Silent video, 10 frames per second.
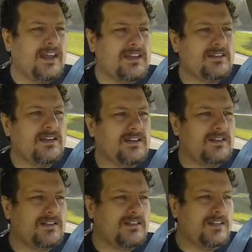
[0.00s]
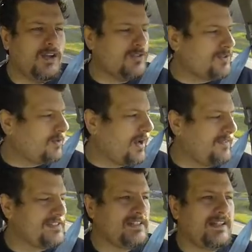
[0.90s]
And uh, you know, so
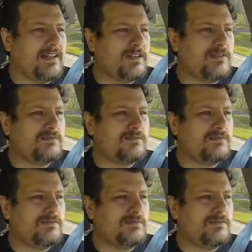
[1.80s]
obviously that